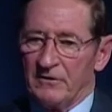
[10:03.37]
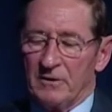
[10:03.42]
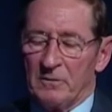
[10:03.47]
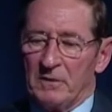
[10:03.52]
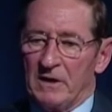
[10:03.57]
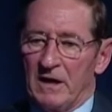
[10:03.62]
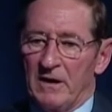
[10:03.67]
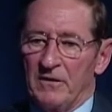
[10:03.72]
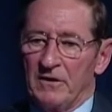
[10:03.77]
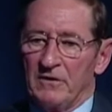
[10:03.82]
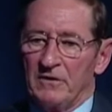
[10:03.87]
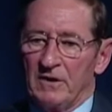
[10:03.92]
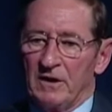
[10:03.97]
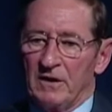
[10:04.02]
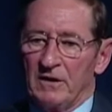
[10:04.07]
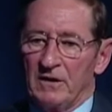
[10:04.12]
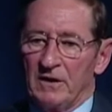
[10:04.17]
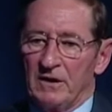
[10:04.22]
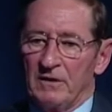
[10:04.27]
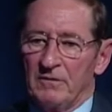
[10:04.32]
some currency,
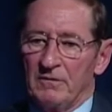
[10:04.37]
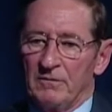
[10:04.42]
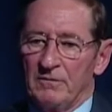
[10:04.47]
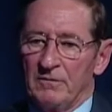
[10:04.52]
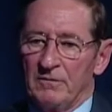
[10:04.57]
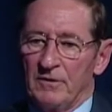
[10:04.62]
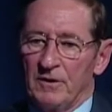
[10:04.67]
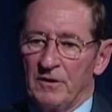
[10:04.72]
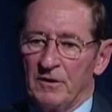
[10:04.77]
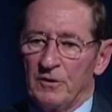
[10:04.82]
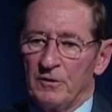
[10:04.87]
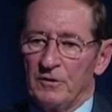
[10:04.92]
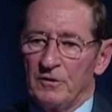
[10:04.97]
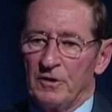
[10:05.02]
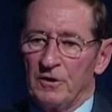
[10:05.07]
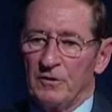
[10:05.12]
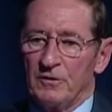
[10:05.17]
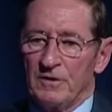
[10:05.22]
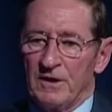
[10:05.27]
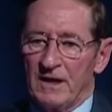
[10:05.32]
and then you
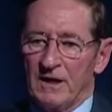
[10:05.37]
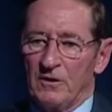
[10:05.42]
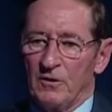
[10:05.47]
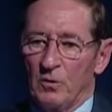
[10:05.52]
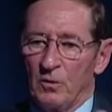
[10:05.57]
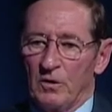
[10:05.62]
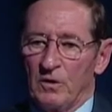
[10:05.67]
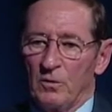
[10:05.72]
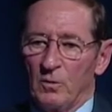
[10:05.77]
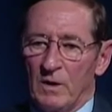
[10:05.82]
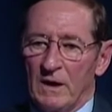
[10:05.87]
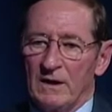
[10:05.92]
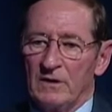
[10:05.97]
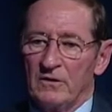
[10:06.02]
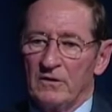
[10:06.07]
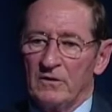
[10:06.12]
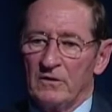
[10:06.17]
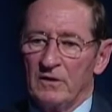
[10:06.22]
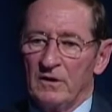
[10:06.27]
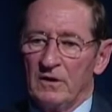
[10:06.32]
don't take it all at
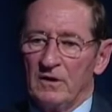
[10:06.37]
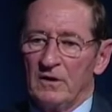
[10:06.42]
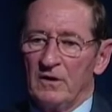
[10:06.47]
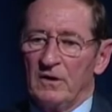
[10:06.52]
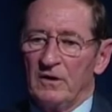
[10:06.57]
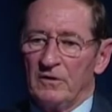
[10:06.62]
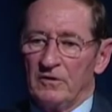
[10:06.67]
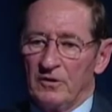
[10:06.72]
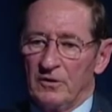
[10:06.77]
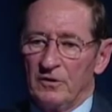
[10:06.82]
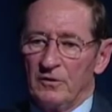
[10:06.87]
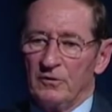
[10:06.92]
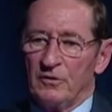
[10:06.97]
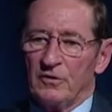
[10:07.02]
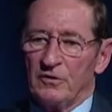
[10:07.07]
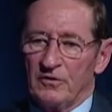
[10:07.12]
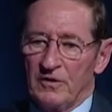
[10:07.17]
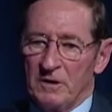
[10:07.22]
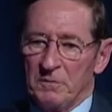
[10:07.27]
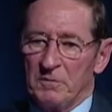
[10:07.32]
once. So you
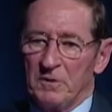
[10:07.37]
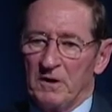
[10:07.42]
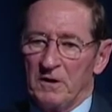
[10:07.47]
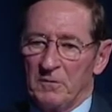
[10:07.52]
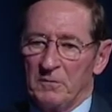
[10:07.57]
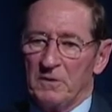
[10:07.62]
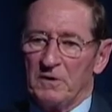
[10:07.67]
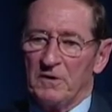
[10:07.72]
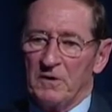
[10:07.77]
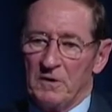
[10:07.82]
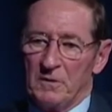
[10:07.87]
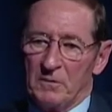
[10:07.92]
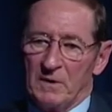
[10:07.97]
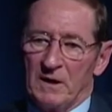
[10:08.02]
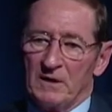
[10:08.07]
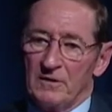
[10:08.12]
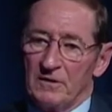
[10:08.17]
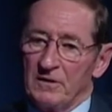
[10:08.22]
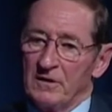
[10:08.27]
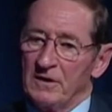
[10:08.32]
just keep a limited
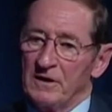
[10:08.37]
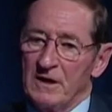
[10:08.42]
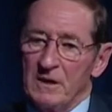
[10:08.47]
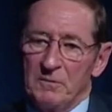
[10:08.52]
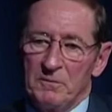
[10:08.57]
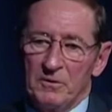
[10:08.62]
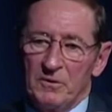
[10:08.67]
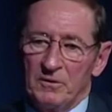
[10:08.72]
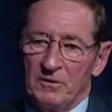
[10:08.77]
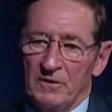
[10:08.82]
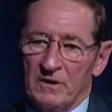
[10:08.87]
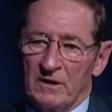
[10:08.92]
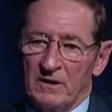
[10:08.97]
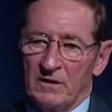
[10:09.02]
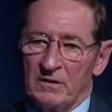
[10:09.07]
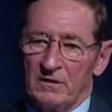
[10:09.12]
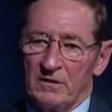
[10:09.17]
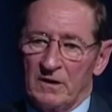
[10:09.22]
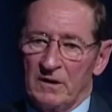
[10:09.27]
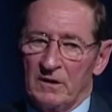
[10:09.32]
amount, and you keep using
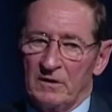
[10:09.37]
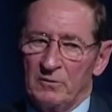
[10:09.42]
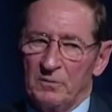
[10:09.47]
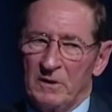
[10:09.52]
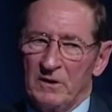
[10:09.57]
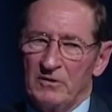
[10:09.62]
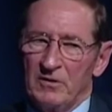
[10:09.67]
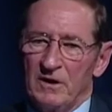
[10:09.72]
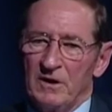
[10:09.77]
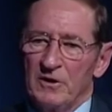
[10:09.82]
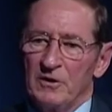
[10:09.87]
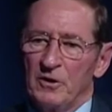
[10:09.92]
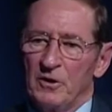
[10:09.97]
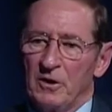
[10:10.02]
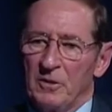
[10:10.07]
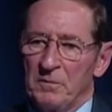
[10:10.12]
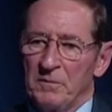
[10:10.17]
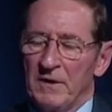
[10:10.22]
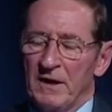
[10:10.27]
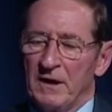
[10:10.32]
it, especially
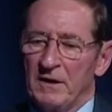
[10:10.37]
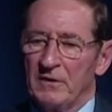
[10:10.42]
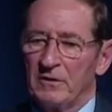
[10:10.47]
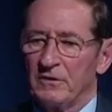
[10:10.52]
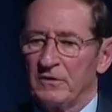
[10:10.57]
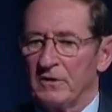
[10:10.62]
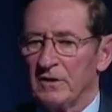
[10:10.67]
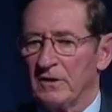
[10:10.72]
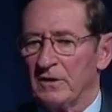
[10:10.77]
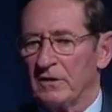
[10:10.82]
Europe. That is